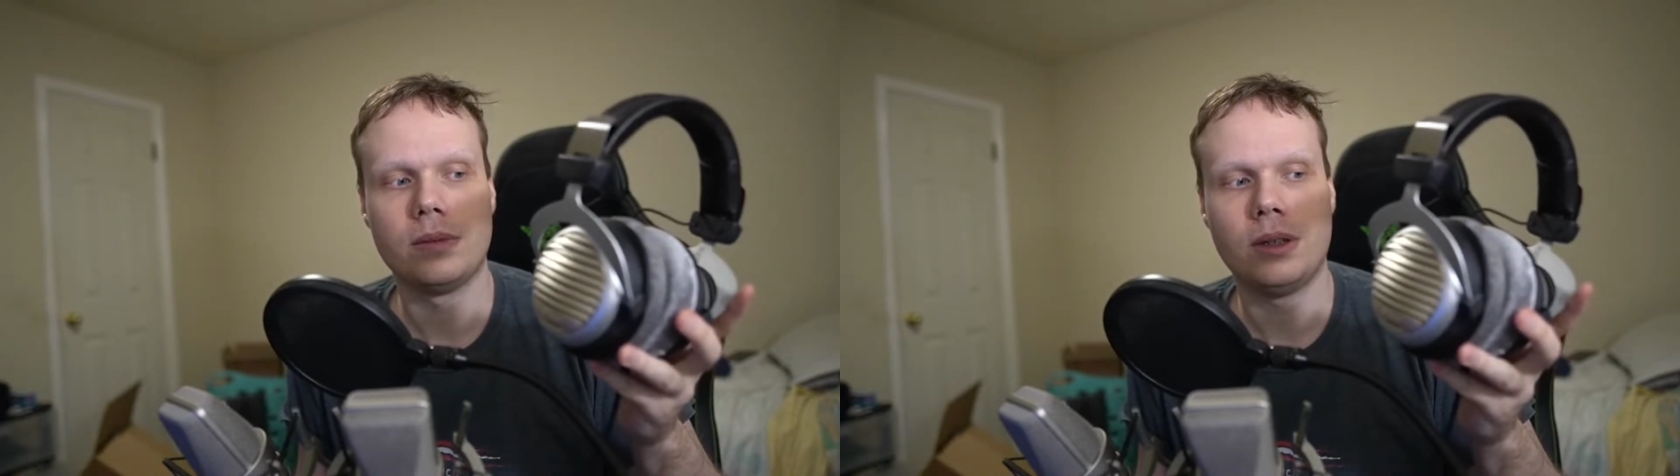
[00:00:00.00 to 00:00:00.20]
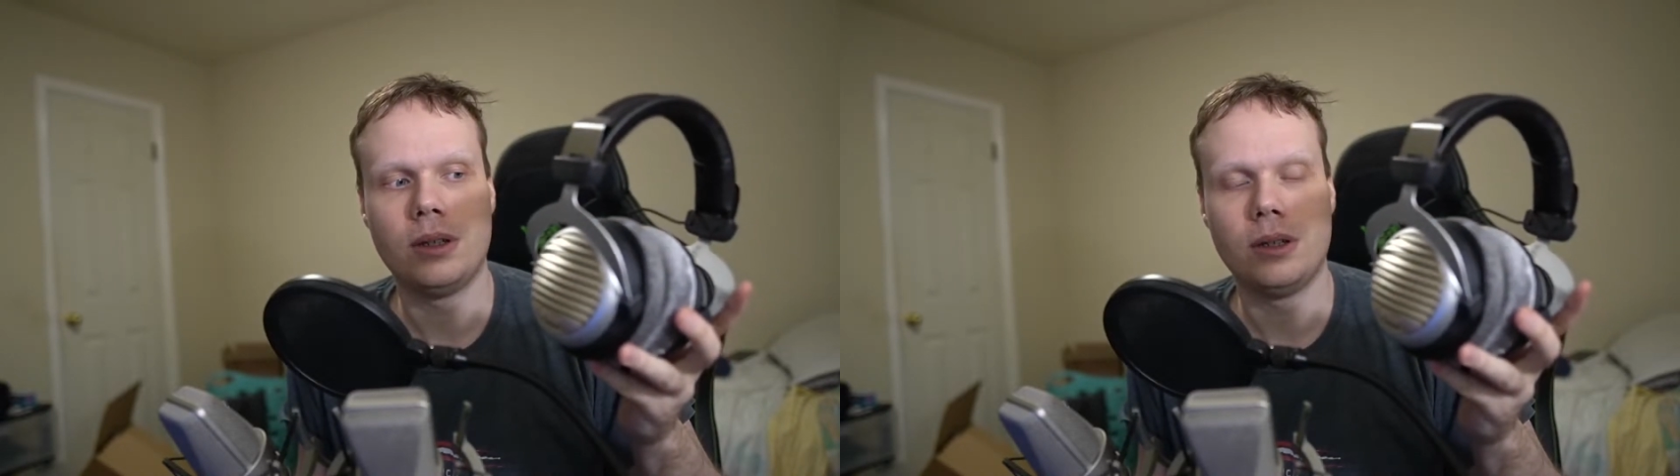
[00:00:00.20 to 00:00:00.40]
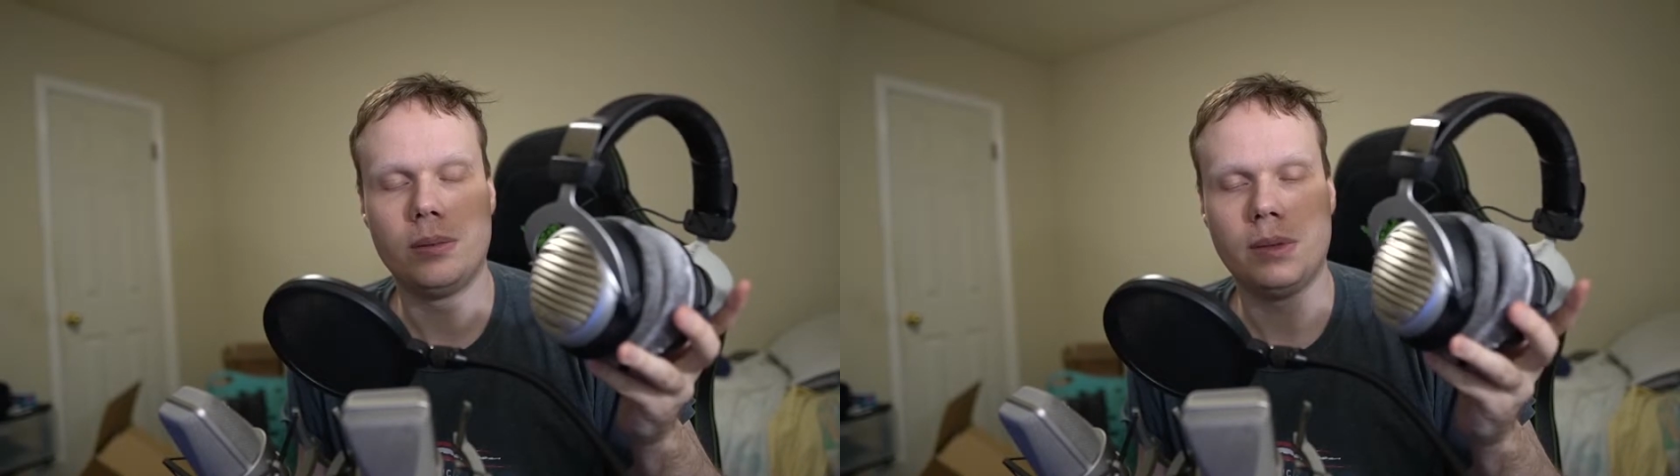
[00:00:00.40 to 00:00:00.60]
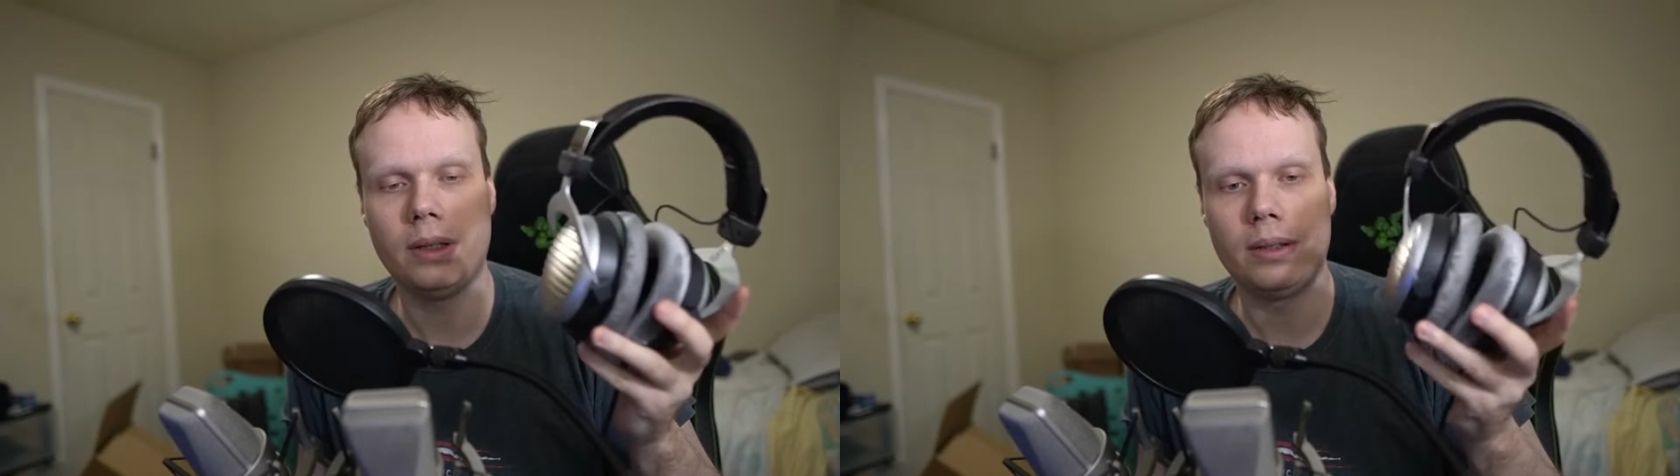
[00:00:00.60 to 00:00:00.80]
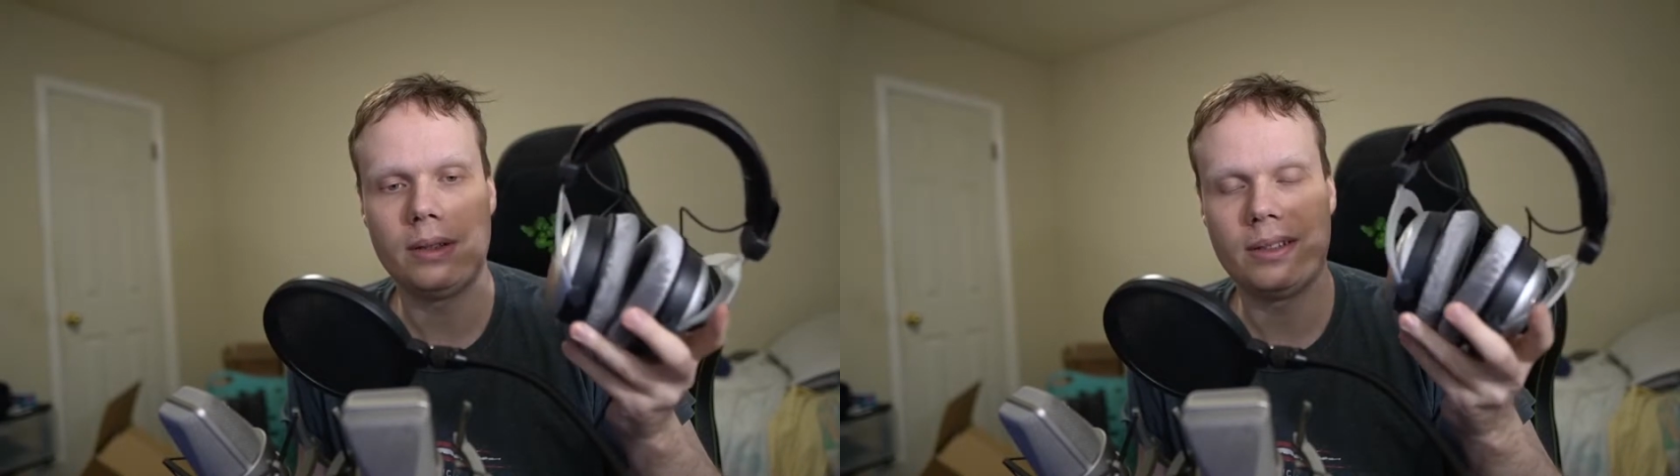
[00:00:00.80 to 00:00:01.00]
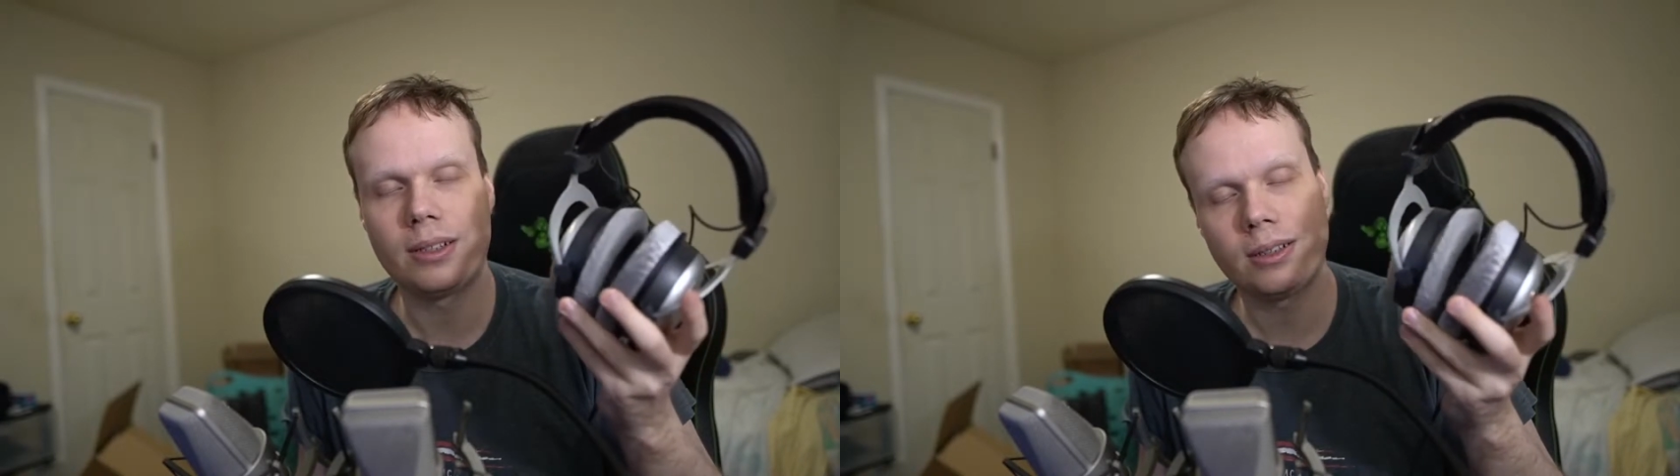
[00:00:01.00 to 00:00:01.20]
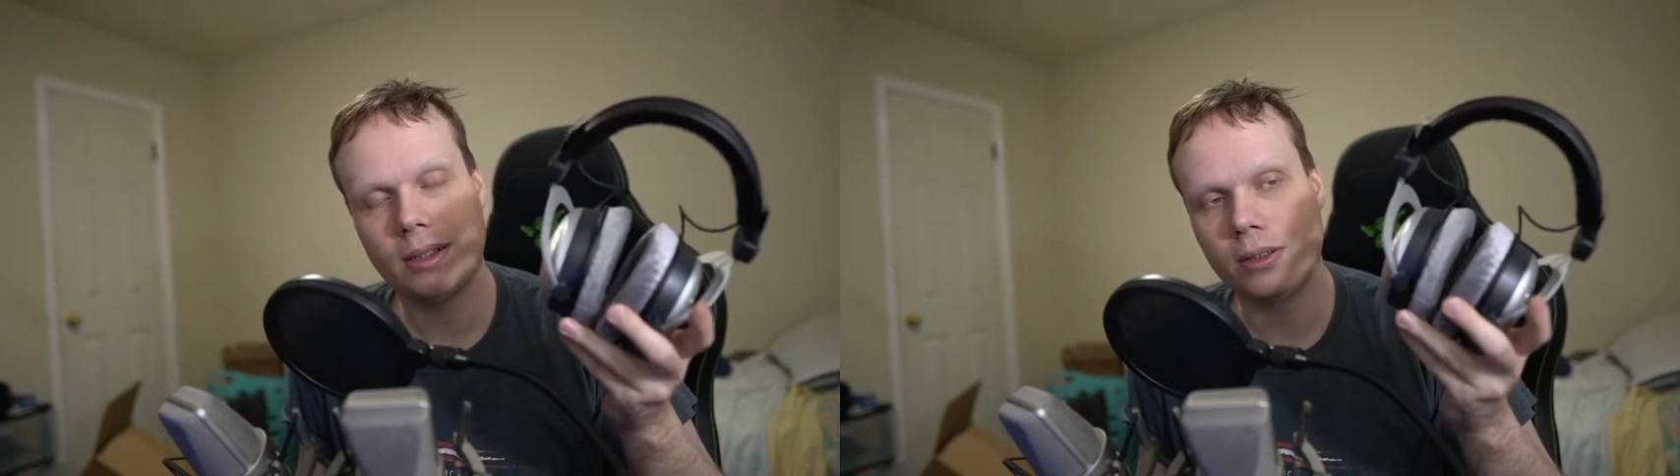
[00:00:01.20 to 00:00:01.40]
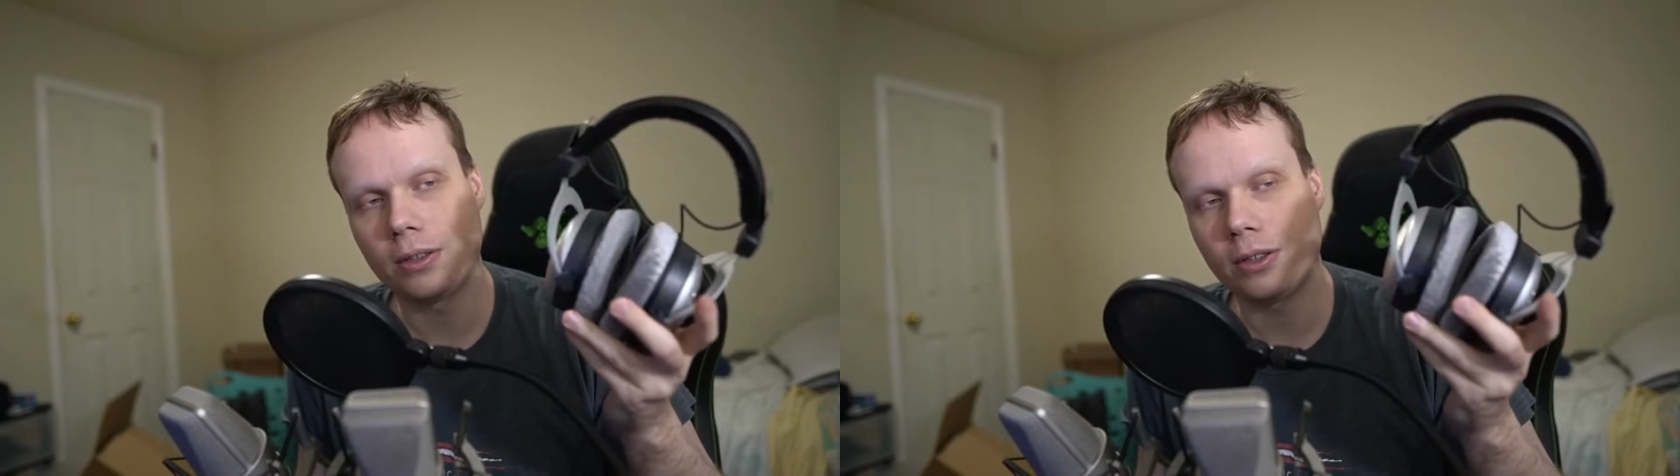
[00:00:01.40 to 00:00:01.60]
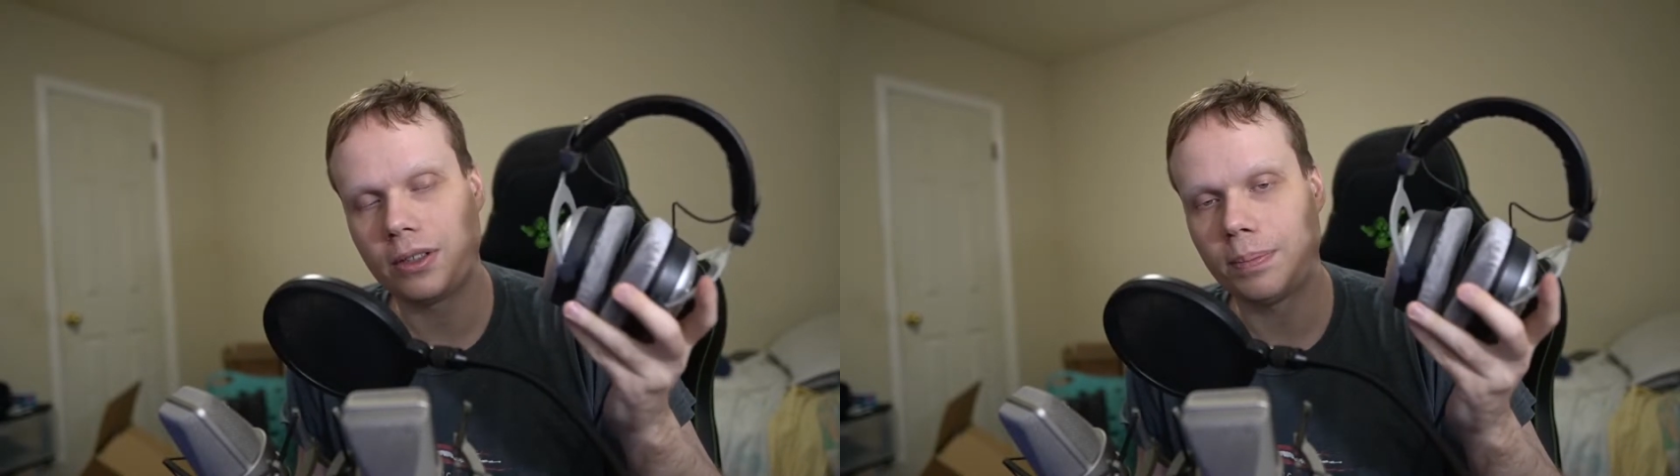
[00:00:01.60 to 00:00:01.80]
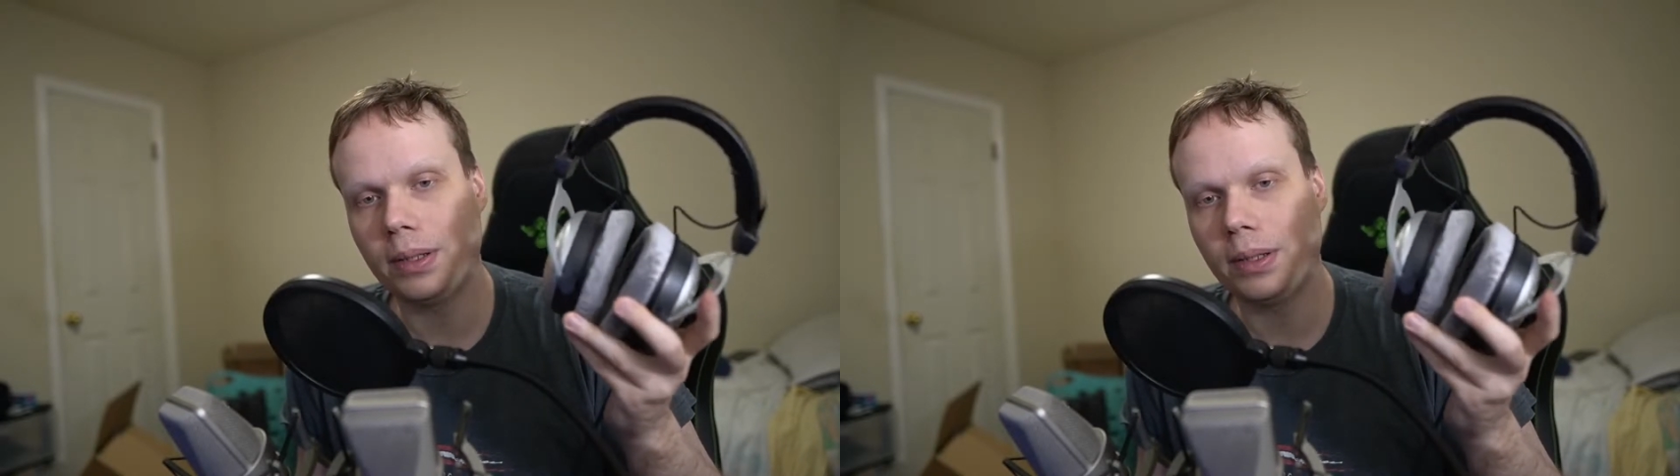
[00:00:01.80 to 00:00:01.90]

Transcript: And the 6 kilohertz